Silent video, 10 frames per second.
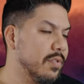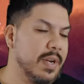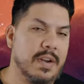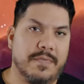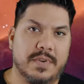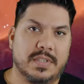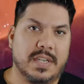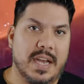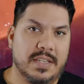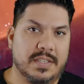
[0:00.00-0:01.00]
three different
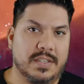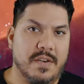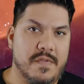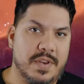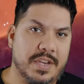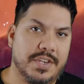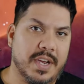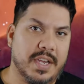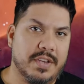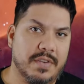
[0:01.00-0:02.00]
sizes of
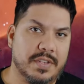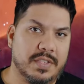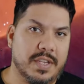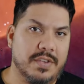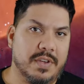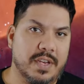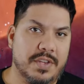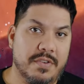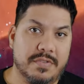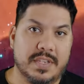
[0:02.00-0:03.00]
DJI units that you can
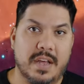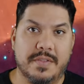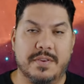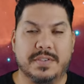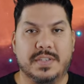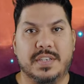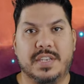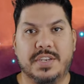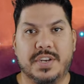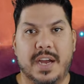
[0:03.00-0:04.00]
use. Now there's the
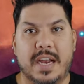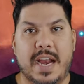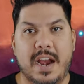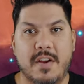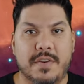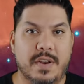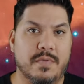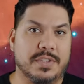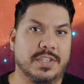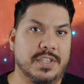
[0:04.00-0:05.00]
DJI Air unit,
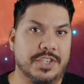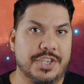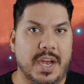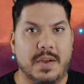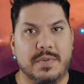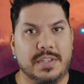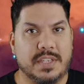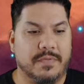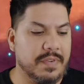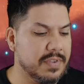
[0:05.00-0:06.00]
which is the giant one
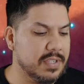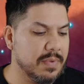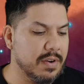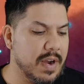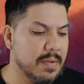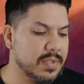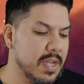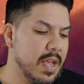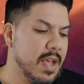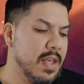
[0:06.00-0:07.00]
that's like 50 something grams.
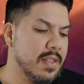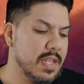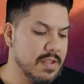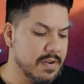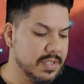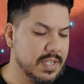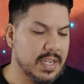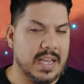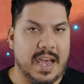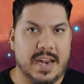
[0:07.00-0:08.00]
Then there's the
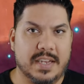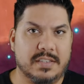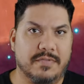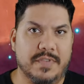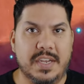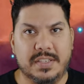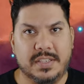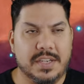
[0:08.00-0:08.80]
Caddx Vista